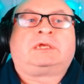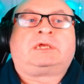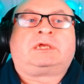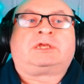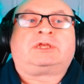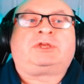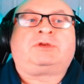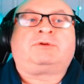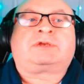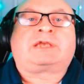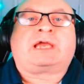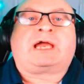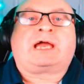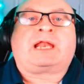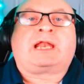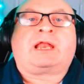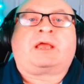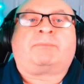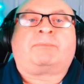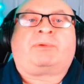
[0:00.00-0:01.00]
you
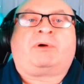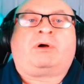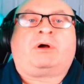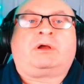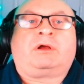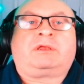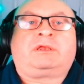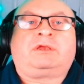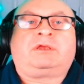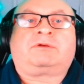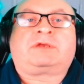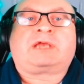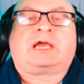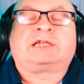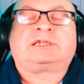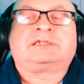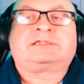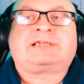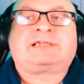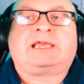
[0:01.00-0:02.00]

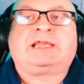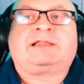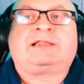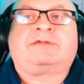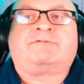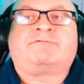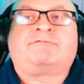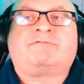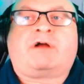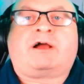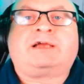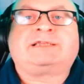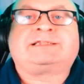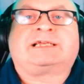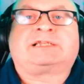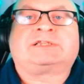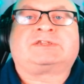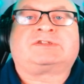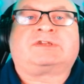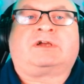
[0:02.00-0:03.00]
can take the right
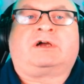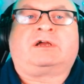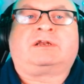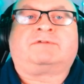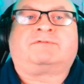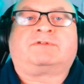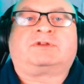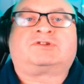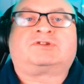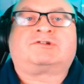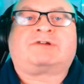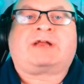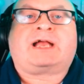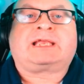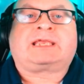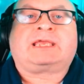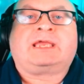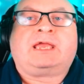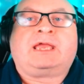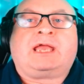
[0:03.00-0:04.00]
hand side of the
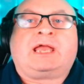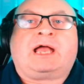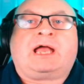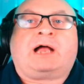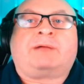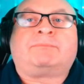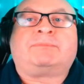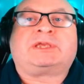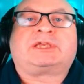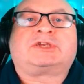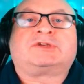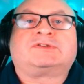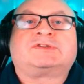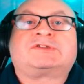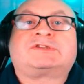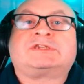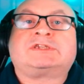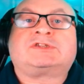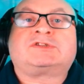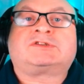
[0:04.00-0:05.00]
track and be
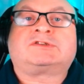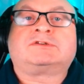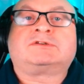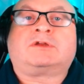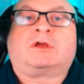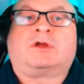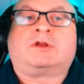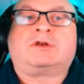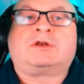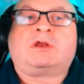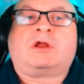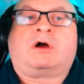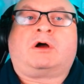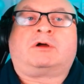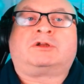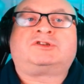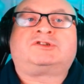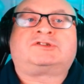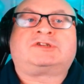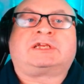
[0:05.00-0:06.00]
consistent and
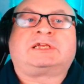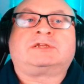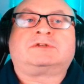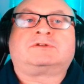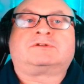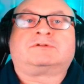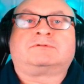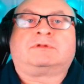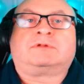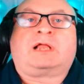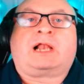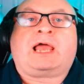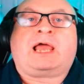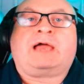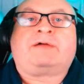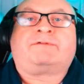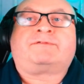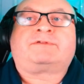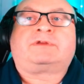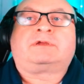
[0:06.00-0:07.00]
not jink to the
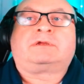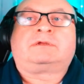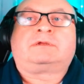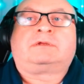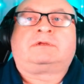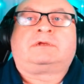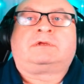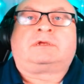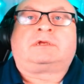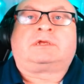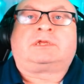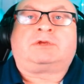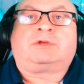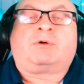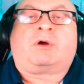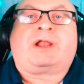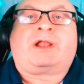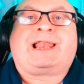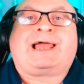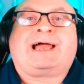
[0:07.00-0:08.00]
left.
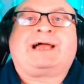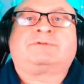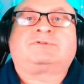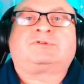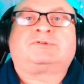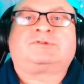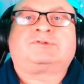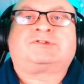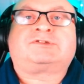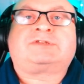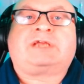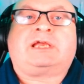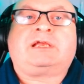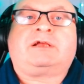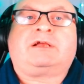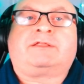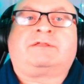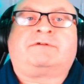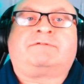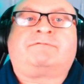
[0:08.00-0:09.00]
You are allowed to stay
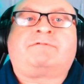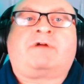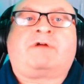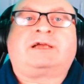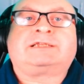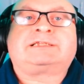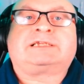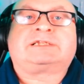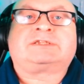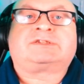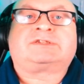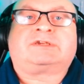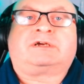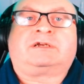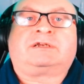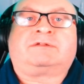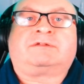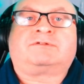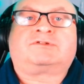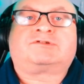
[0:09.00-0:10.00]
on the right hand
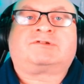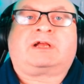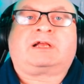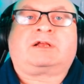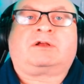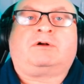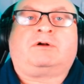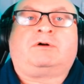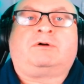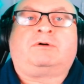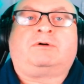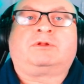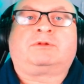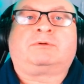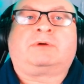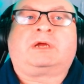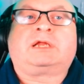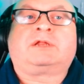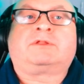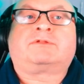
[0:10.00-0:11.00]
side of the track all
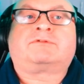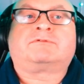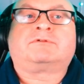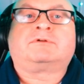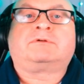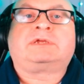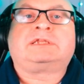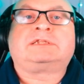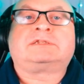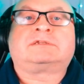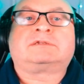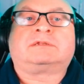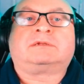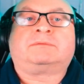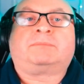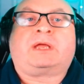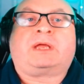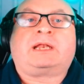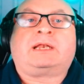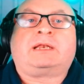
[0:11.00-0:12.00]
the way through into
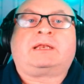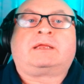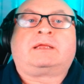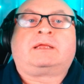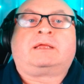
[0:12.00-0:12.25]
the bend.